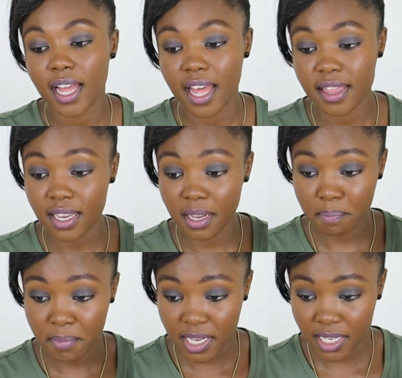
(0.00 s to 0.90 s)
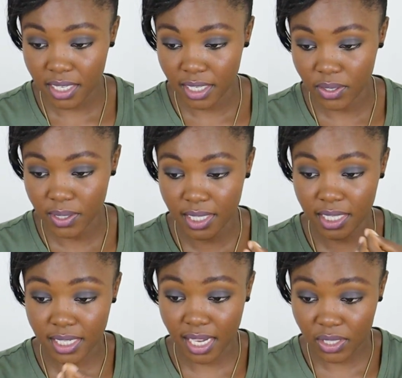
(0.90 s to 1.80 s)
And then immediately you
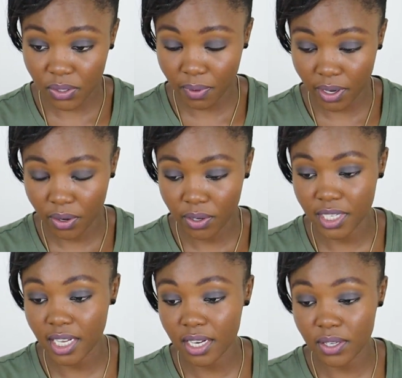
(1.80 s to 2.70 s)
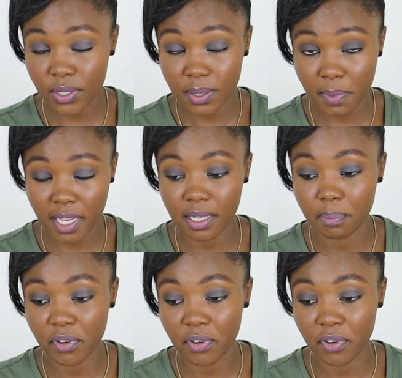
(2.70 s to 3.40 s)
see turns to recording and you speak.